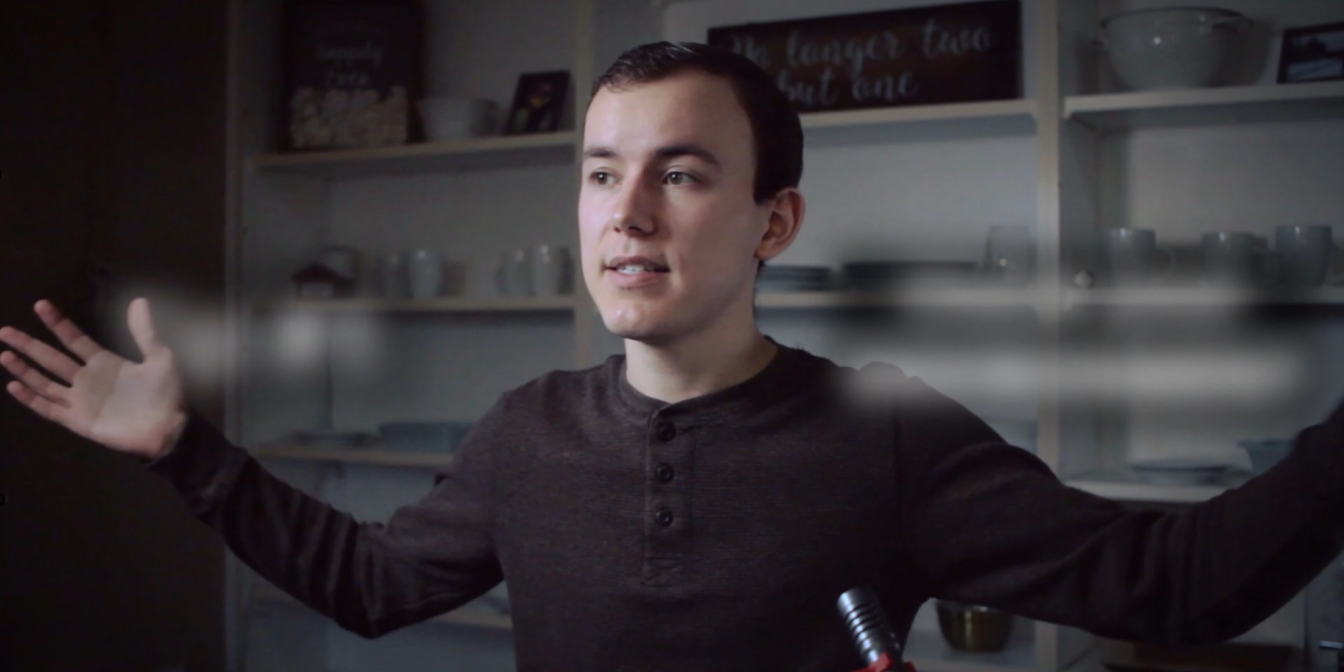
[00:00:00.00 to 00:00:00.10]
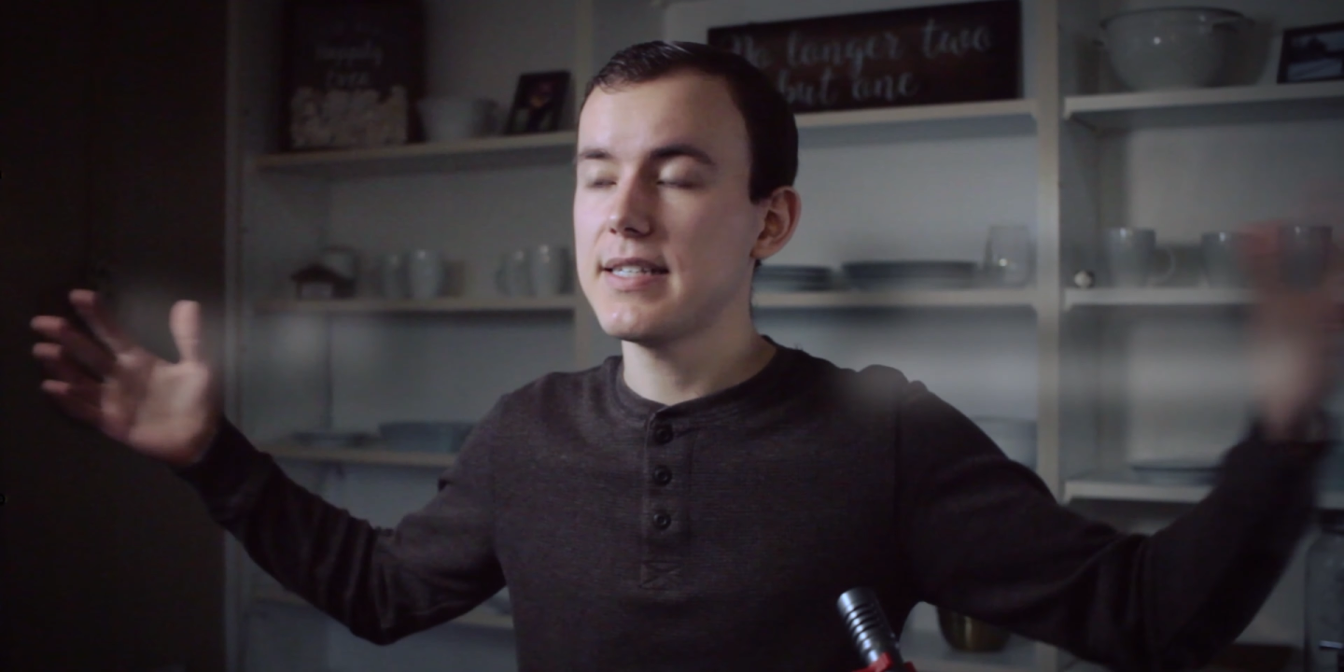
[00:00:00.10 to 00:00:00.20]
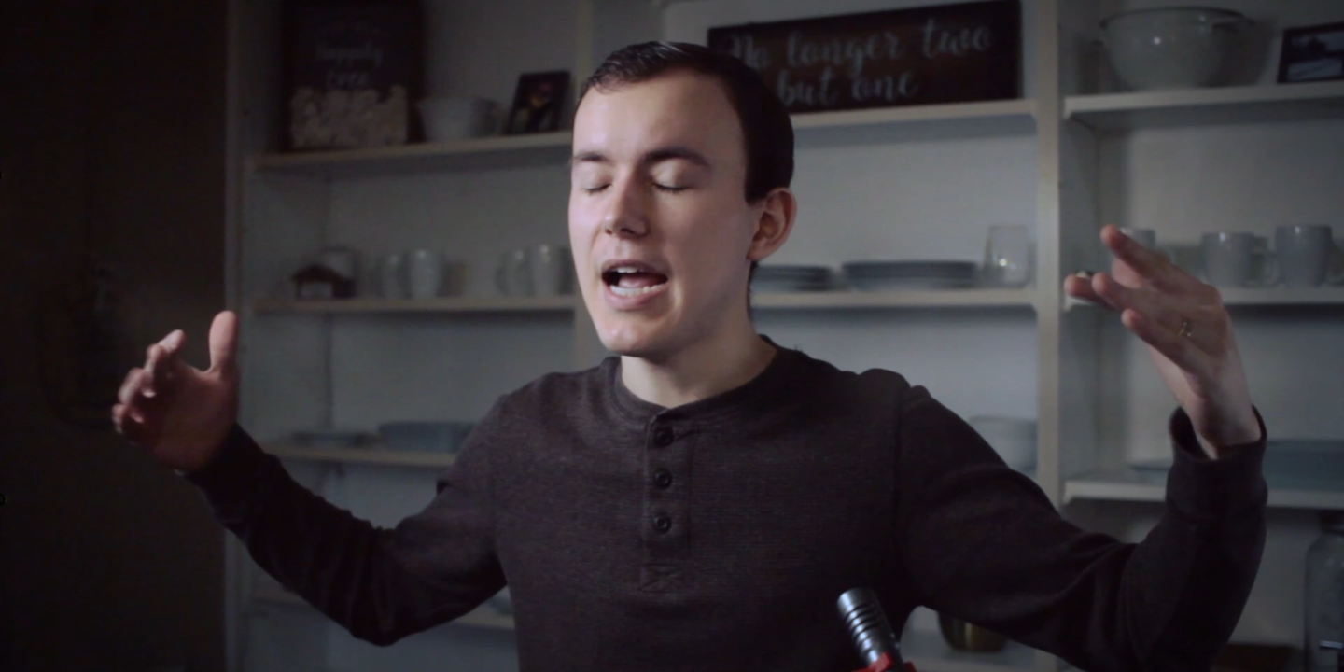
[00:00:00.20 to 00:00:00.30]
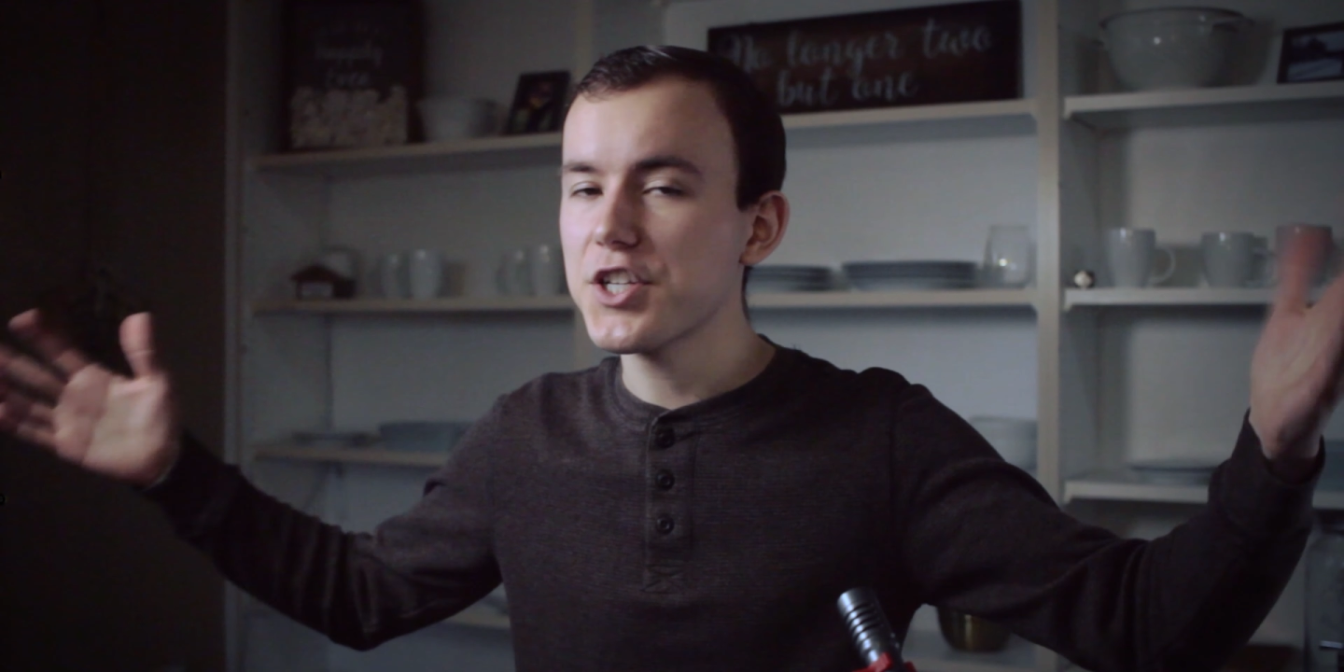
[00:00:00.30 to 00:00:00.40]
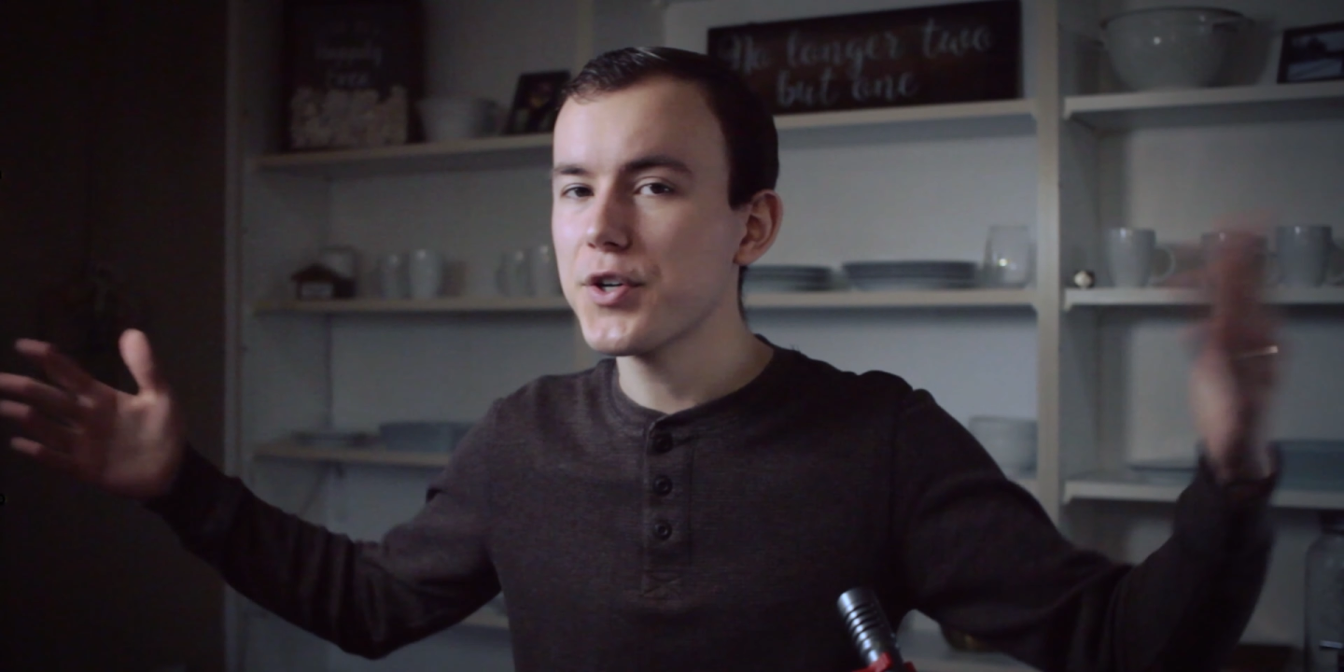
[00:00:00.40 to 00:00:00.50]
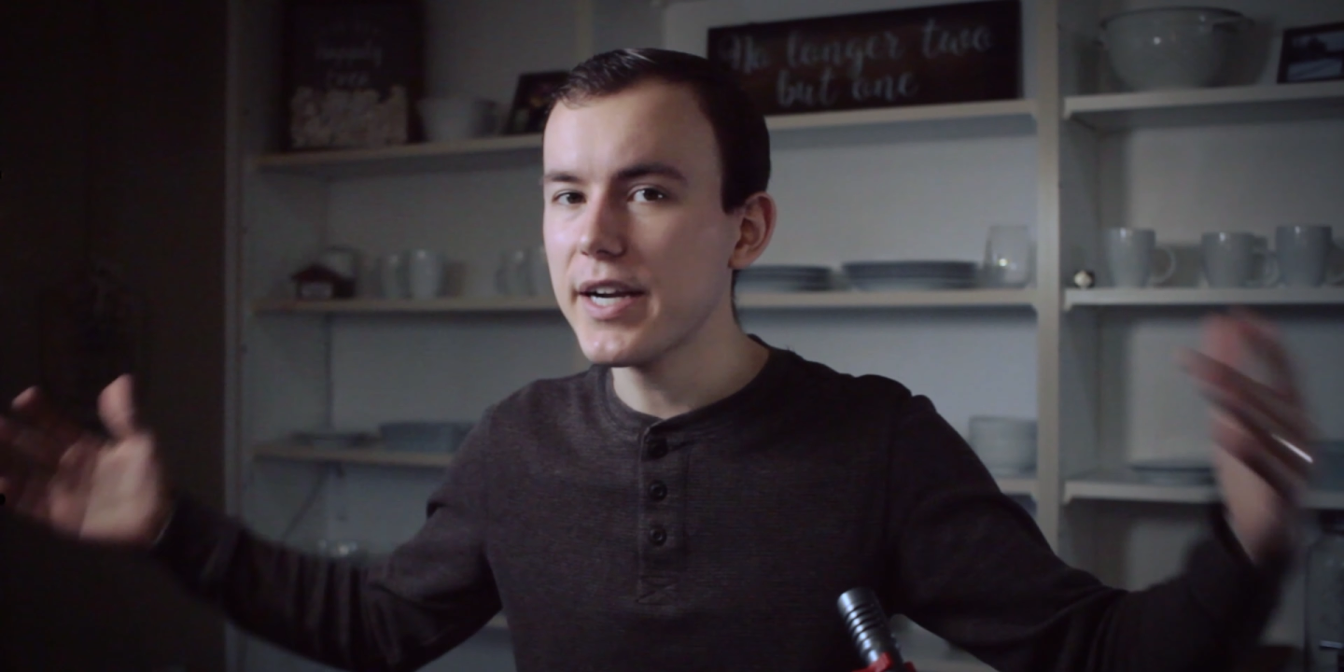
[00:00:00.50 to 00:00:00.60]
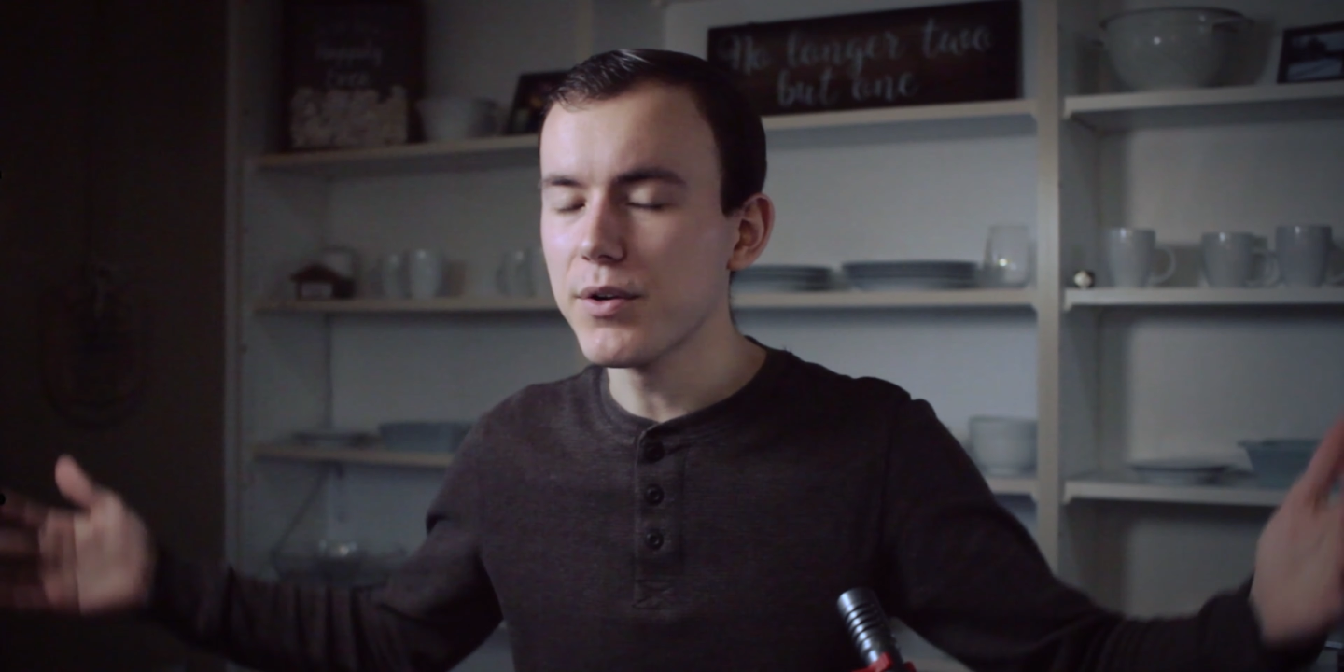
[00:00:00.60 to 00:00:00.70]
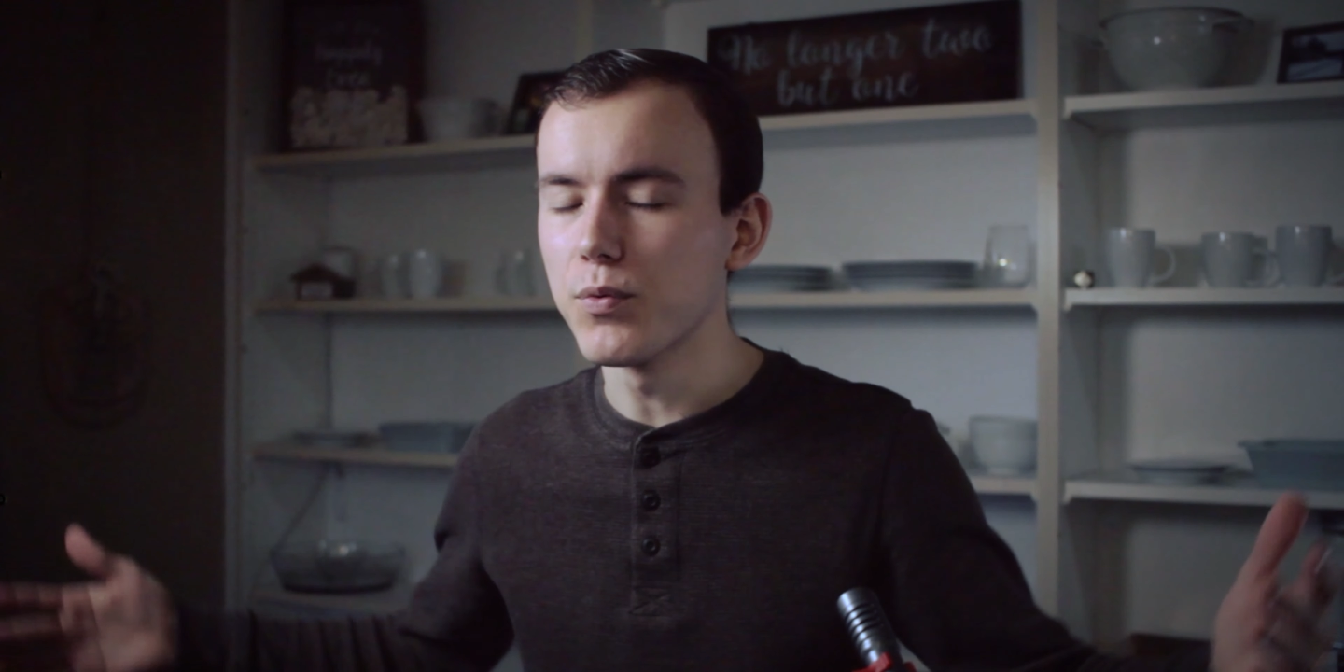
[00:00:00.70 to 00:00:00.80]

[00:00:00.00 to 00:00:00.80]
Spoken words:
saturated